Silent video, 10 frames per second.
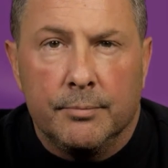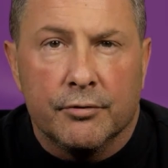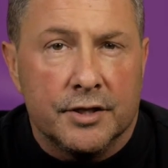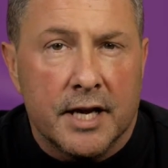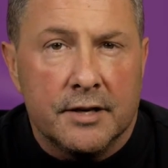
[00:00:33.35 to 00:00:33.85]

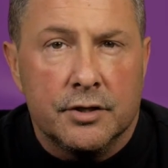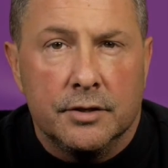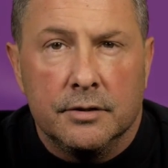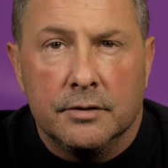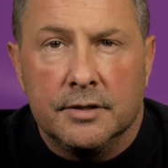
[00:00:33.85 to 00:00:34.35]

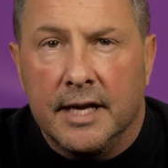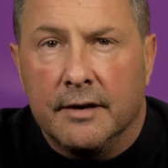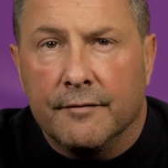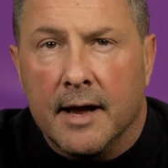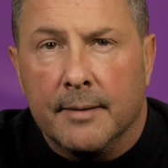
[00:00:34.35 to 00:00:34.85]
protection, data
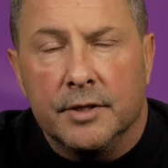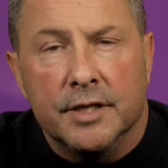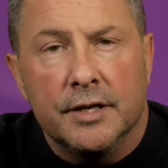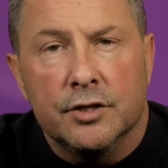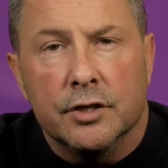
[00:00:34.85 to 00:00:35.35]

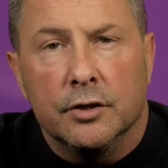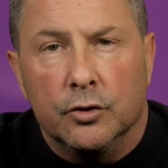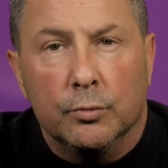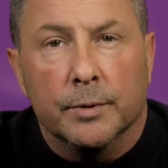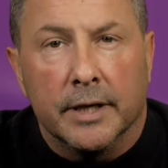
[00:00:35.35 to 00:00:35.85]
fragmentation, and
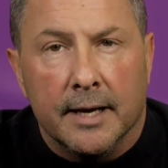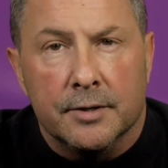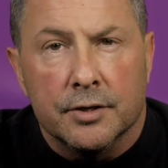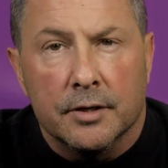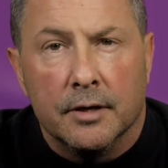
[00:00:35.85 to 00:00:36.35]

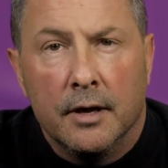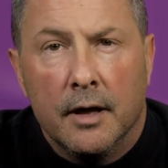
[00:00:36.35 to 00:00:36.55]
duplication.